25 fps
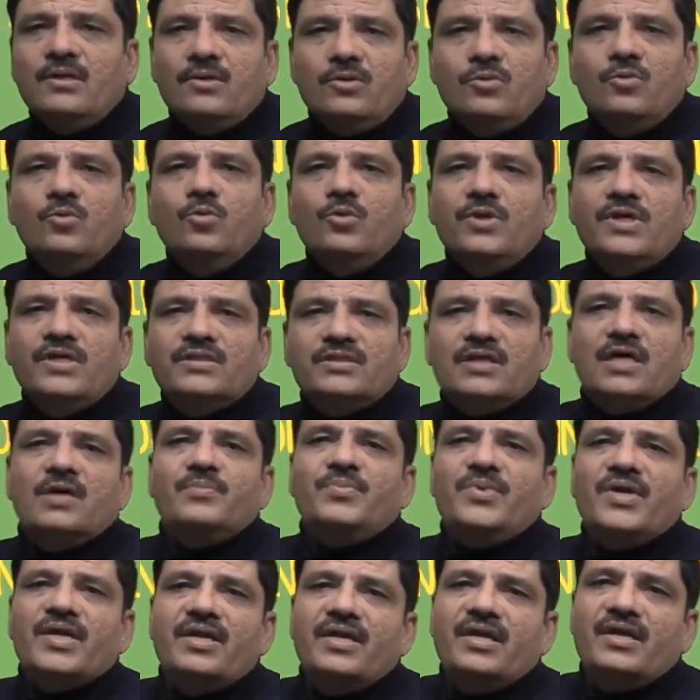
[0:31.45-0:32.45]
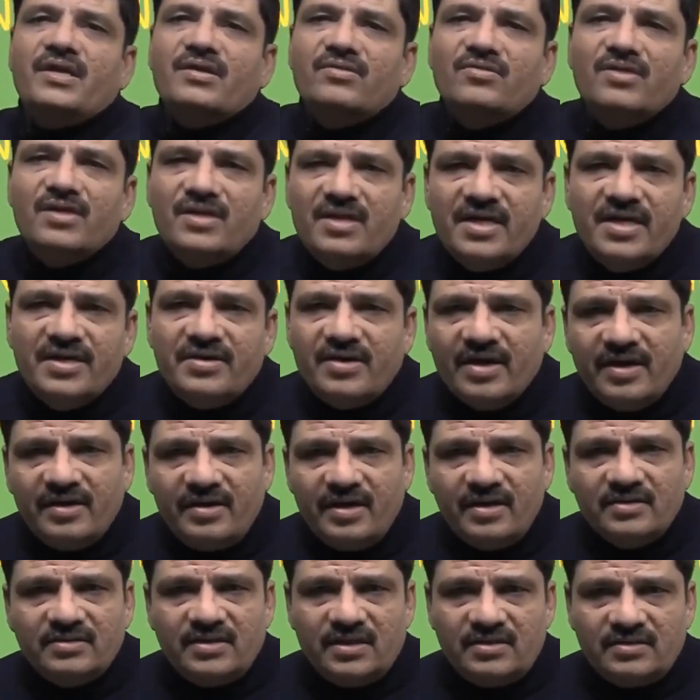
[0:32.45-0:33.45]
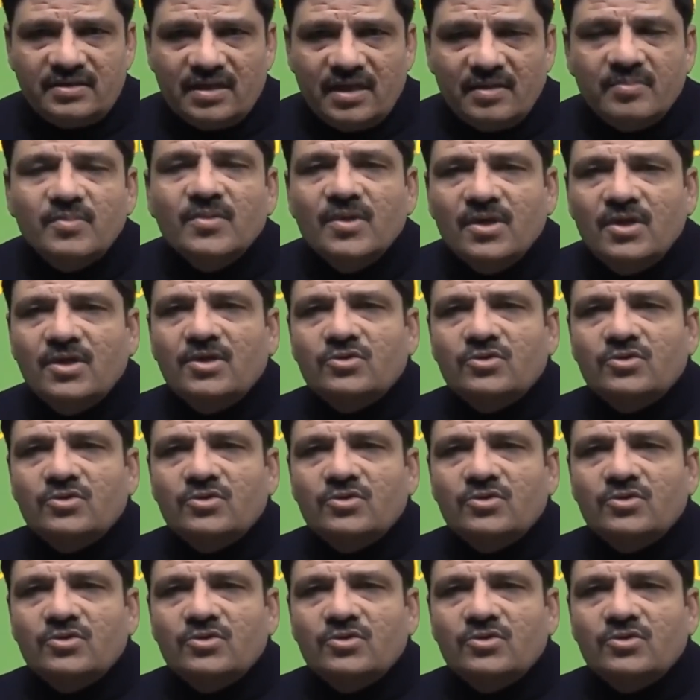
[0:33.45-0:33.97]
who is appearing in the NEET entrance exam.